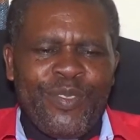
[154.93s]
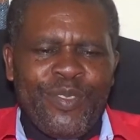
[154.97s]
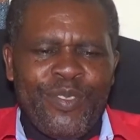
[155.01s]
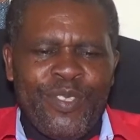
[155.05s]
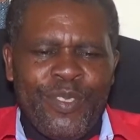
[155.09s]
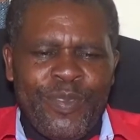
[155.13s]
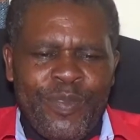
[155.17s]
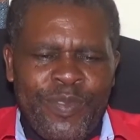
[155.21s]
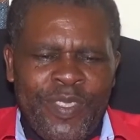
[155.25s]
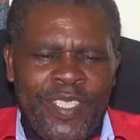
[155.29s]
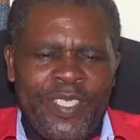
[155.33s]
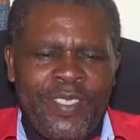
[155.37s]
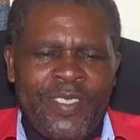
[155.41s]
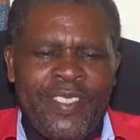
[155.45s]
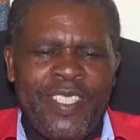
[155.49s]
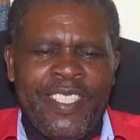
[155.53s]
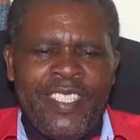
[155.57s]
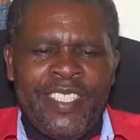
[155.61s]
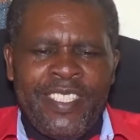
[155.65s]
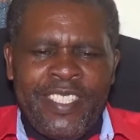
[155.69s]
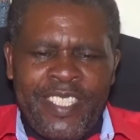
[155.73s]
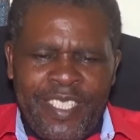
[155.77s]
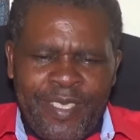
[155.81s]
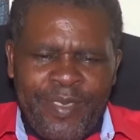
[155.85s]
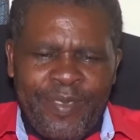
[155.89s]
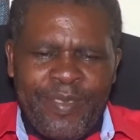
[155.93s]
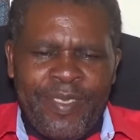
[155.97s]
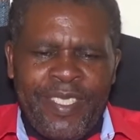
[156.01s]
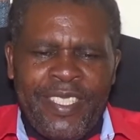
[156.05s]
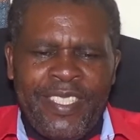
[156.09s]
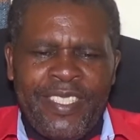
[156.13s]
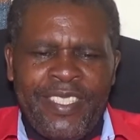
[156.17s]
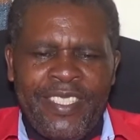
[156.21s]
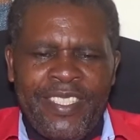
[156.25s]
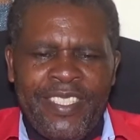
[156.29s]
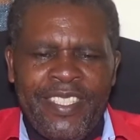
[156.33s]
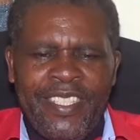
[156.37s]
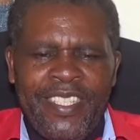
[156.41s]
to reveal the secret
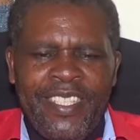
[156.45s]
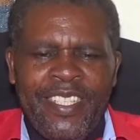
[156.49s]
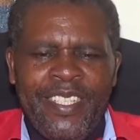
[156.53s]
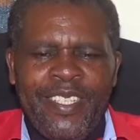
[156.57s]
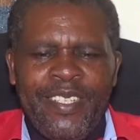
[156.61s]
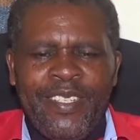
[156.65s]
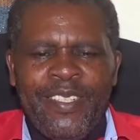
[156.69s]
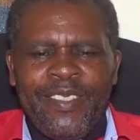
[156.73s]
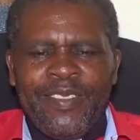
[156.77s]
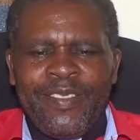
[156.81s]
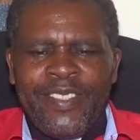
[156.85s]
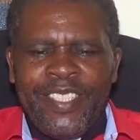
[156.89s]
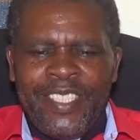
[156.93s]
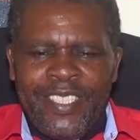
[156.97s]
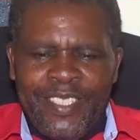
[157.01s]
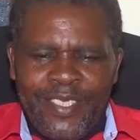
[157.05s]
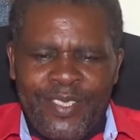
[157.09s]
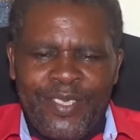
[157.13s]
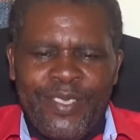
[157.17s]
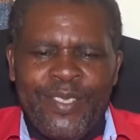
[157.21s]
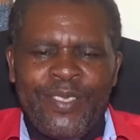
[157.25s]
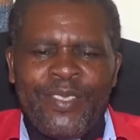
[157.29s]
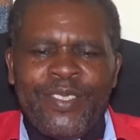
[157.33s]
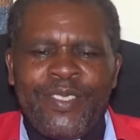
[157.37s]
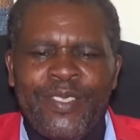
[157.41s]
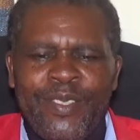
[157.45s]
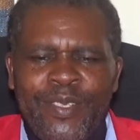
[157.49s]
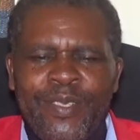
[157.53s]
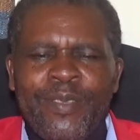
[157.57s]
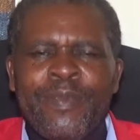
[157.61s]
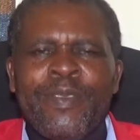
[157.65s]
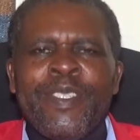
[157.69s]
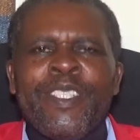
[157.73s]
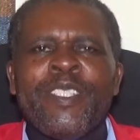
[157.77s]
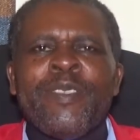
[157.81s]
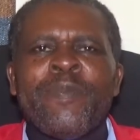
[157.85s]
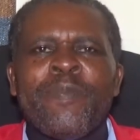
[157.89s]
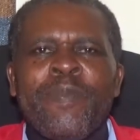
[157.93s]
of the source
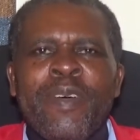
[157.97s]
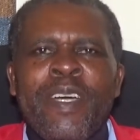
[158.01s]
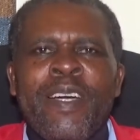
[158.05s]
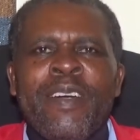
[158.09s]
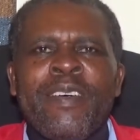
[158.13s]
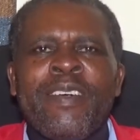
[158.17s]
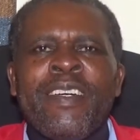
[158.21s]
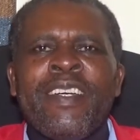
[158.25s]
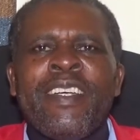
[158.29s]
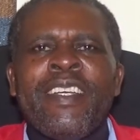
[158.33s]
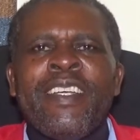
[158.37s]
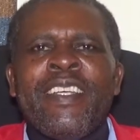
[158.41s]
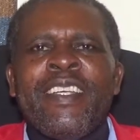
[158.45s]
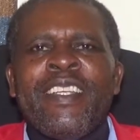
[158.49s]
of his power.